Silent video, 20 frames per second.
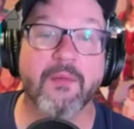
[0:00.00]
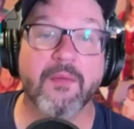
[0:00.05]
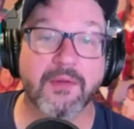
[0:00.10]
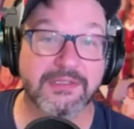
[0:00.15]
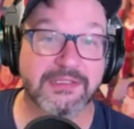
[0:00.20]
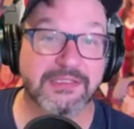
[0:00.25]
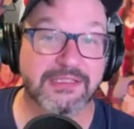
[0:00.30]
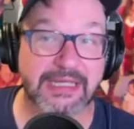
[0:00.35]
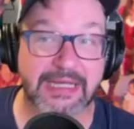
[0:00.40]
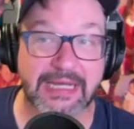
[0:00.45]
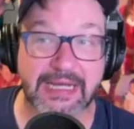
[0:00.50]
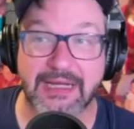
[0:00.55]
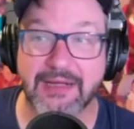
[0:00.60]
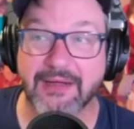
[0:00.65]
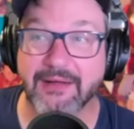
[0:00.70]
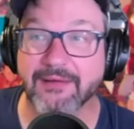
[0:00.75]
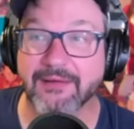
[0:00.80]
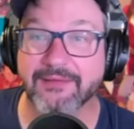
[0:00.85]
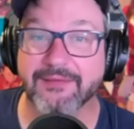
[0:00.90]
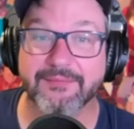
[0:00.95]
see. But
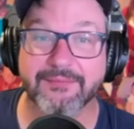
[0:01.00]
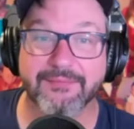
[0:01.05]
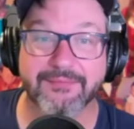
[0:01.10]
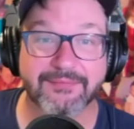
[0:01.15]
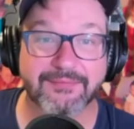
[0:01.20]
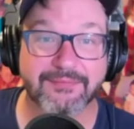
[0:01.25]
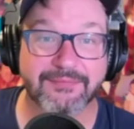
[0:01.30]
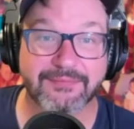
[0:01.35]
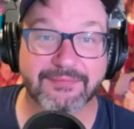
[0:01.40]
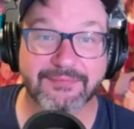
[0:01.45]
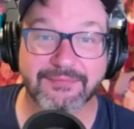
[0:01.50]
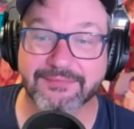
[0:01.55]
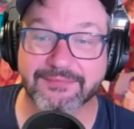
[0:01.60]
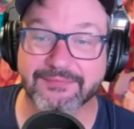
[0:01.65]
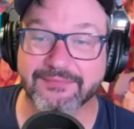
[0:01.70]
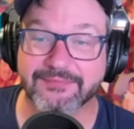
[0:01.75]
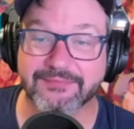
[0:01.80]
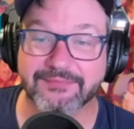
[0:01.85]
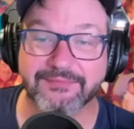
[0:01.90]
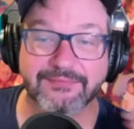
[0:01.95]
honestly, and
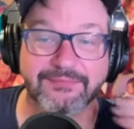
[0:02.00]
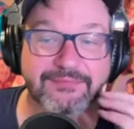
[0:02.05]
like